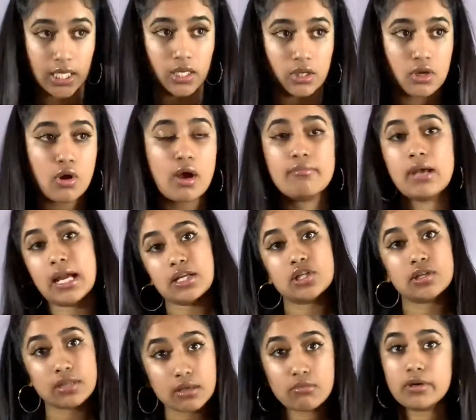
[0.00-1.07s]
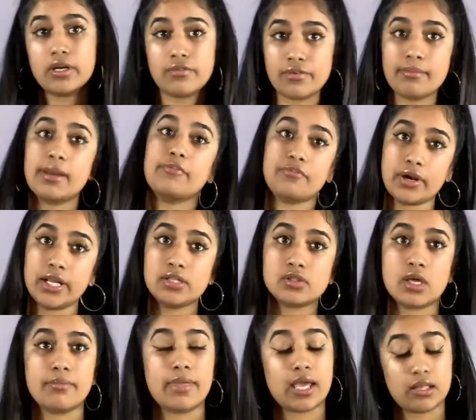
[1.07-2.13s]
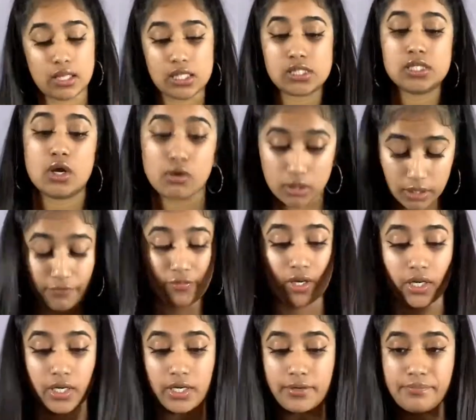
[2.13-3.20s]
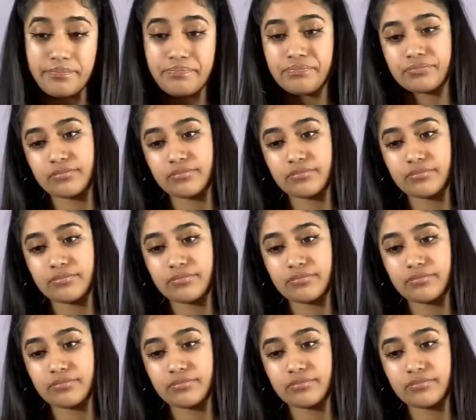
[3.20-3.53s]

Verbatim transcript: You know, I'm actually worried for my friend. So I'm like, let's go look for her.